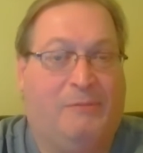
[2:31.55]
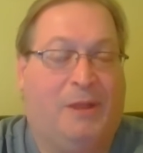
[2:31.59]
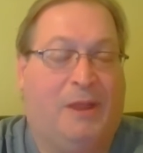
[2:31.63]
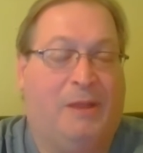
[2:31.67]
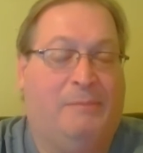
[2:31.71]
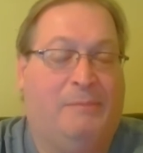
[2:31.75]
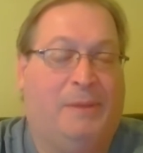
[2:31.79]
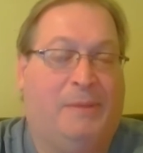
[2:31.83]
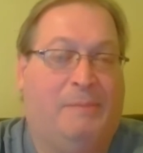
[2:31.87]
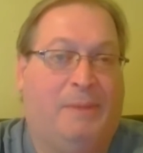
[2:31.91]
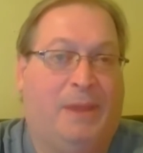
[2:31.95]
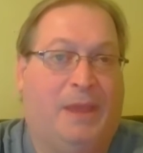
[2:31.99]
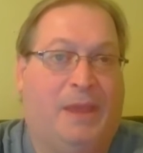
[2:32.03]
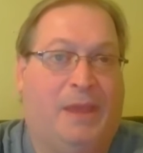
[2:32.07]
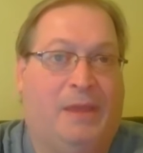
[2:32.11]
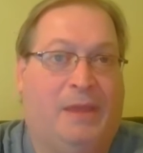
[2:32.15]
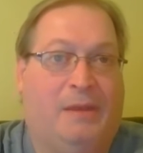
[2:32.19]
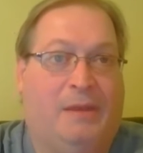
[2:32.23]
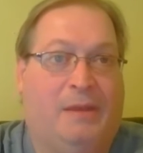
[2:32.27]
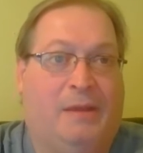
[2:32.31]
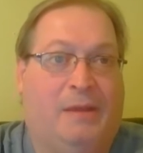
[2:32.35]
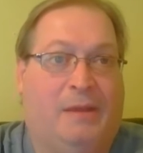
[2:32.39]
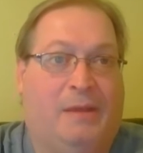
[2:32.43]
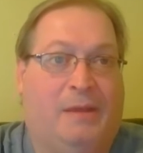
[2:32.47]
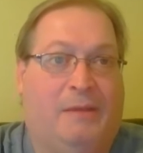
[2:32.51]

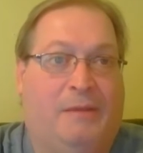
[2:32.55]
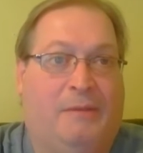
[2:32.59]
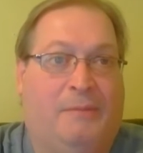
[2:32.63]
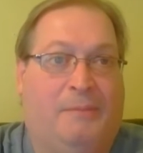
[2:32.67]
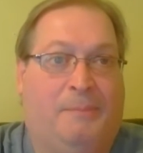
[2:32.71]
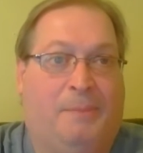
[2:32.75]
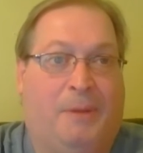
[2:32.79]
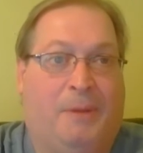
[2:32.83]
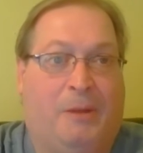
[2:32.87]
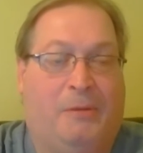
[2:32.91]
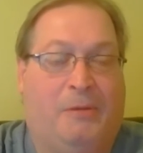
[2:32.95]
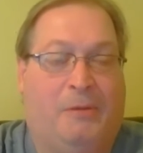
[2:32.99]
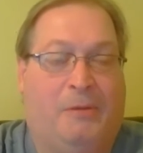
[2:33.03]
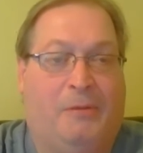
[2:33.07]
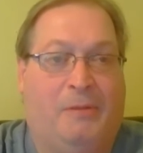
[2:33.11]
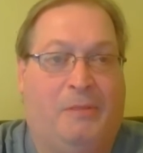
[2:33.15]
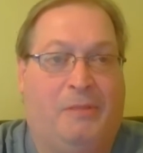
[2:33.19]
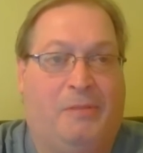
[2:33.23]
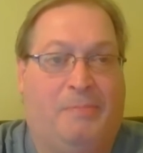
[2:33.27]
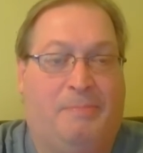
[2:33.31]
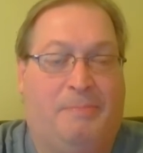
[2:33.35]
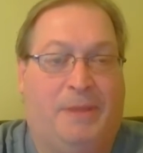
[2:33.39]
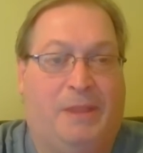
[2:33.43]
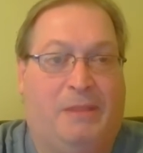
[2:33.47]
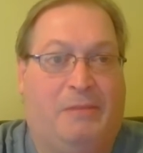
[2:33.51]
Ryan McMahon, partner in
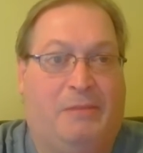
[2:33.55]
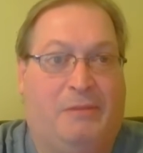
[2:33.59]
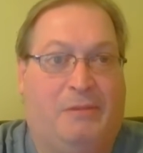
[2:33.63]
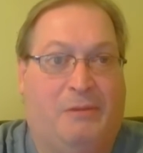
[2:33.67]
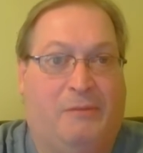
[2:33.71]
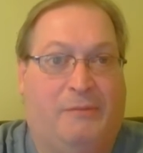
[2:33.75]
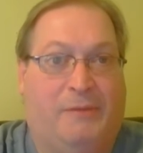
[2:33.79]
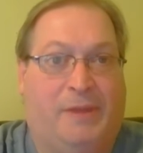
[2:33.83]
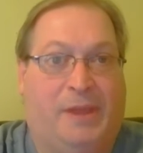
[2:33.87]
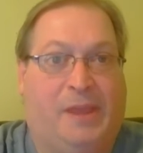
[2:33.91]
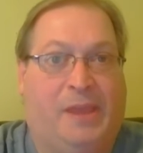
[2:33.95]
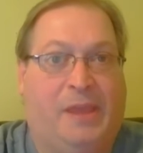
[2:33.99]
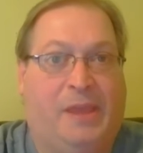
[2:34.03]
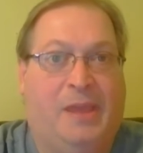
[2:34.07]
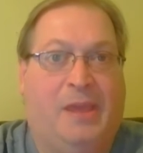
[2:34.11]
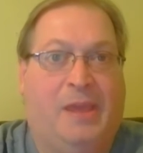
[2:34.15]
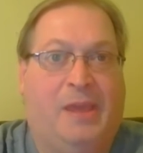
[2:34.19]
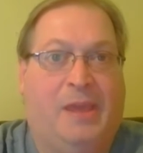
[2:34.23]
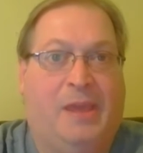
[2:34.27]
Smith Sovik,